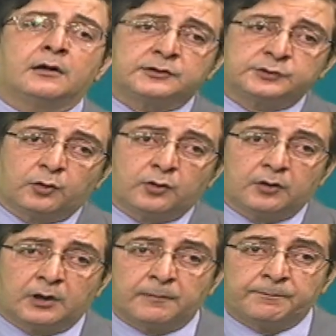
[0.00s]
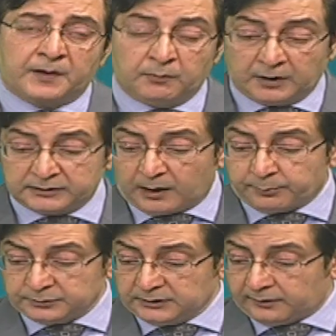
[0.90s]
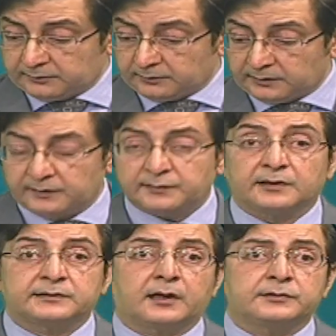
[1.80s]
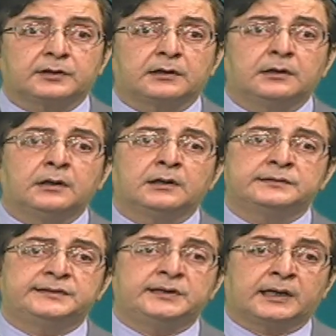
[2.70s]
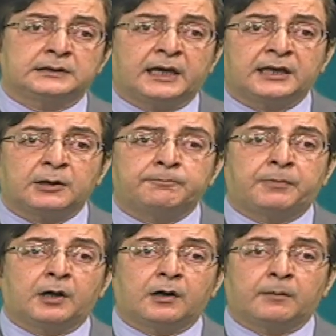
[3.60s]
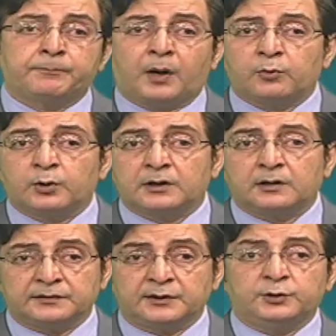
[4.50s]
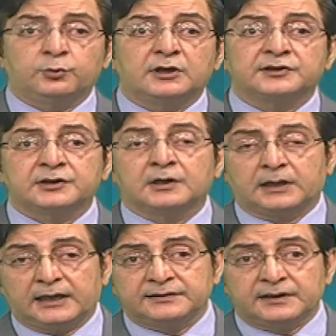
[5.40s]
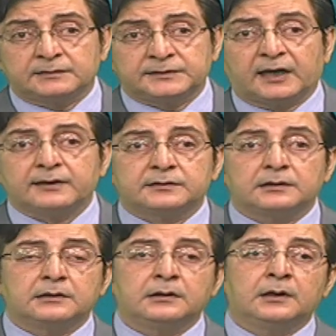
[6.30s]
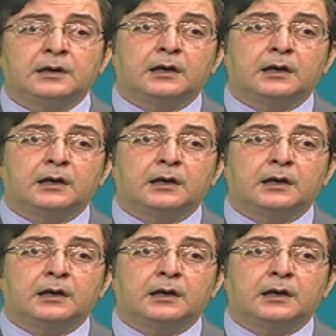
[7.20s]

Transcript: So multipolarity is a title, declining power, the US is a title,